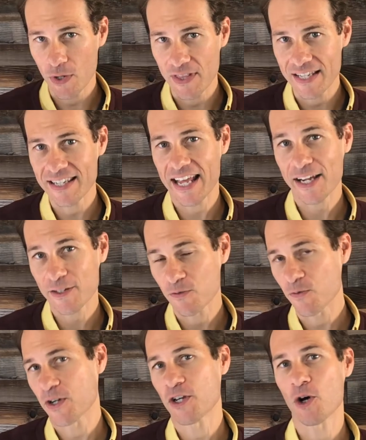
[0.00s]
next
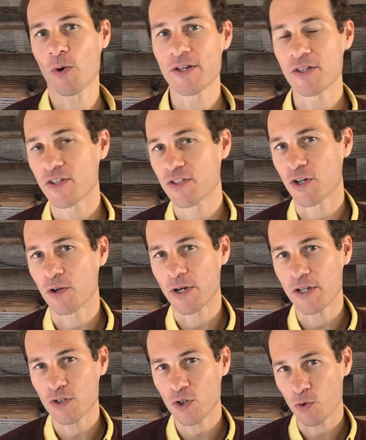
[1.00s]
video in the
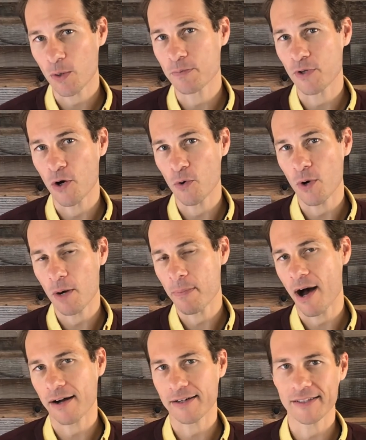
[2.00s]
series, Crypto
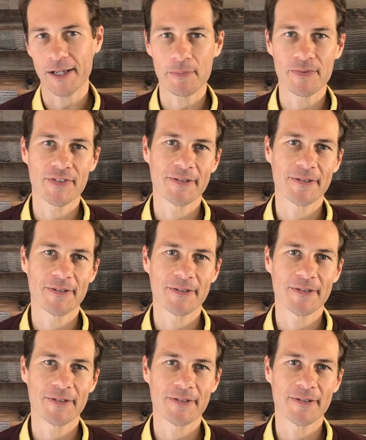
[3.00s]
Apocalypse.